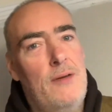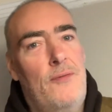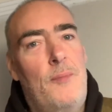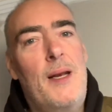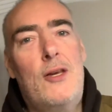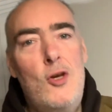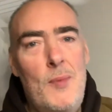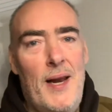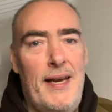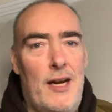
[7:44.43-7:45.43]
have been
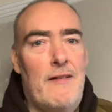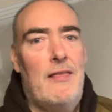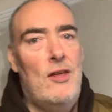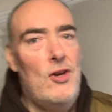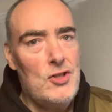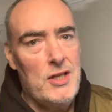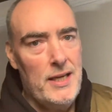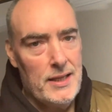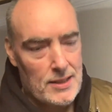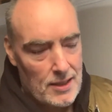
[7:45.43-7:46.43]
accumulated over 30
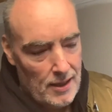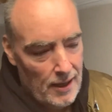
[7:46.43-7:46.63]
years